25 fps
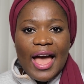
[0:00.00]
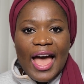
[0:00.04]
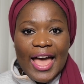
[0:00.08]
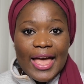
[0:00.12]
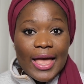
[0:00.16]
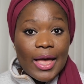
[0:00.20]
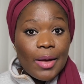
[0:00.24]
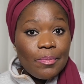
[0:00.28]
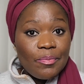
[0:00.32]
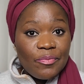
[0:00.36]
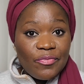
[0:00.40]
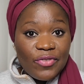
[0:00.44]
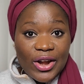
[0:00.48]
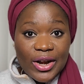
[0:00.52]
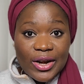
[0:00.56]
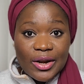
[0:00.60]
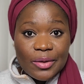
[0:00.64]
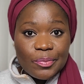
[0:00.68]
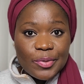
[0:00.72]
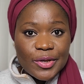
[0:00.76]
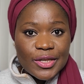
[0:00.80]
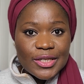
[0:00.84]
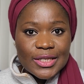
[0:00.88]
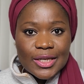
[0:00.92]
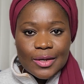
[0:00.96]
I am
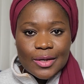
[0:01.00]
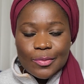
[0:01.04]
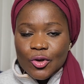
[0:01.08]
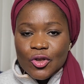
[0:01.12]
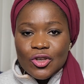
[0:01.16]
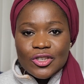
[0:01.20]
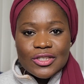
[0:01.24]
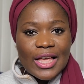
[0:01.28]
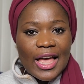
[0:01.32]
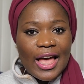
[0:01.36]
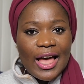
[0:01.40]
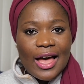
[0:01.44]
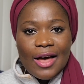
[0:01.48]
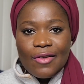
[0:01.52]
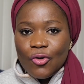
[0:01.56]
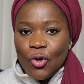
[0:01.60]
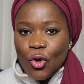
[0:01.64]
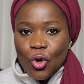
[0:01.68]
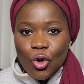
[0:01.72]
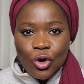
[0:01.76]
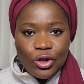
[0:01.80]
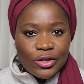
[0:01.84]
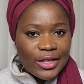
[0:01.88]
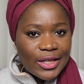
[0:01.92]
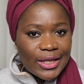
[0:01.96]
very busy because I have
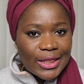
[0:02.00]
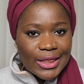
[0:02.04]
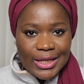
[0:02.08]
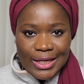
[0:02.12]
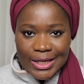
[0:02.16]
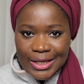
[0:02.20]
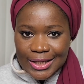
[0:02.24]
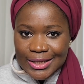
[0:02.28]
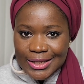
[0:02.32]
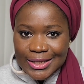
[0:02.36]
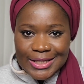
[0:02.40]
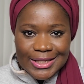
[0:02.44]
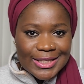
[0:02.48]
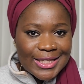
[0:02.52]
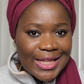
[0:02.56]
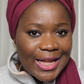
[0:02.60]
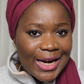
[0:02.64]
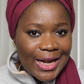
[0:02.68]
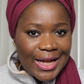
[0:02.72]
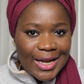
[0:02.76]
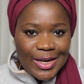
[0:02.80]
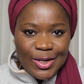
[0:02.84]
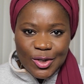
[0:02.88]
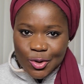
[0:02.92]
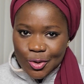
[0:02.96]
other things
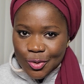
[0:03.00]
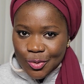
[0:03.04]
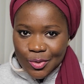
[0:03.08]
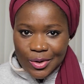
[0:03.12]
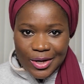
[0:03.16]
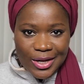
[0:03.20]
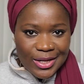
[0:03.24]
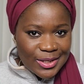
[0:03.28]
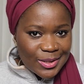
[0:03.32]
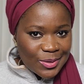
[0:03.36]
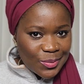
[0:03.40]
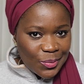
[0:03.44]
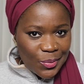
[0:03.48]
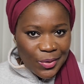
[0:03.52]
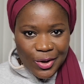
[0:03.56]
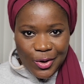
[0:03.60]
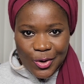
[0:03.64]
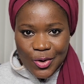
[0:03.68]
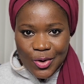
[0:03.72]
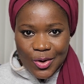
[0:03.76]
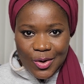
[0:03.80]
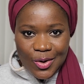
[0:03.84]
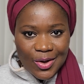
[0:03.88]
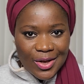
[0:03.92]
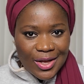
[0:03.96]
that I do as
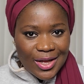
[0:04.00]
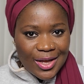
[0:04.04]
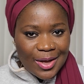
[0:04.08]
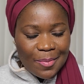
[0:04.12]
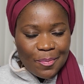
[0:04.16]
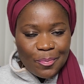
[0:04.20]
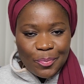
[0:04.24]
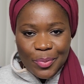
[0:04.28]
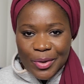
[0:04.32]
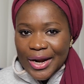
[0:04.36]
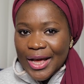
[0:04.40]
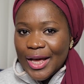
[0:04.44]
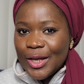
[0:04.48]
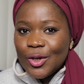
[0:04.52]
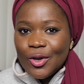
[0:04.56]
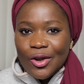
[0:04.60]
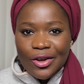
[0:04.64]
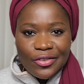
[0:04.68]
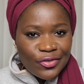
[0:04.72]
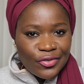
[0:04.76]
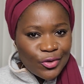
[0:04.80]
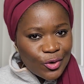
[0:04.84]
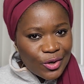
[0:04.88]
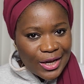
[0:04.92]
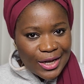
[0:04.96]
well, but I
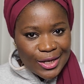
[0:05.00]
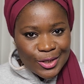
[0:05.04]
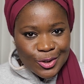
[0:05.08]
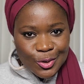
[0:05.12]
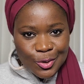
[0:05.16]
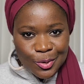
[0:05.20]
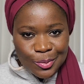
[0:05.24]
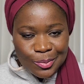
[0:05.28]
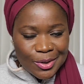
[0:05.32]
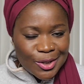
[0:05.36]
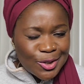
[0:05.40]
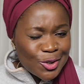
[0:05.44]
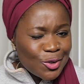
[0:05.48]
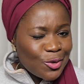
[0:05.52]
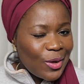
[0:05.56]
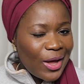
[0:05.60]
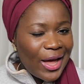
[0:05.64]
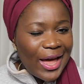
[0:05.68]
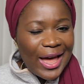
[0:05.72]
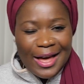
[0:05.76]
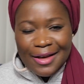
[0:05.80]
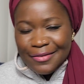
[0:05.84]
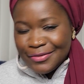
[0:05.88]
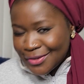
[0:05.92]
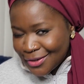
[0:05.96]
love you guys so much, so
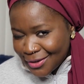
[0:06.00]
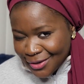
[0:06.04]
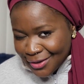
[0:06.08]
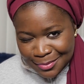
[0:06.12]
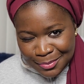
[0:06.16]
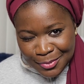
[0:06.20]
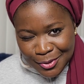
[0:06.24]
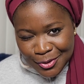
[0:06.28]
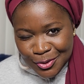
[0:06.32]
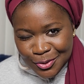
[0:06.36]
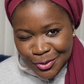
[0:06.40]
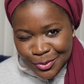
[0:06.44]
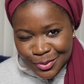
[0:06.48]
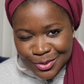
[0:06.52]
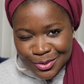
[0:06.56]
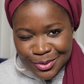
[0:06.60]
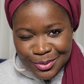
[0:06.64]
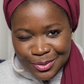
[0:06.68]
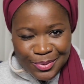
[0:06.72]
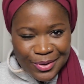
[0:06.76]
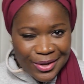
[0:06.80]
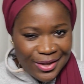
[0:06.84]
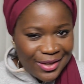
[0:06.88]
I have to come on YouTube.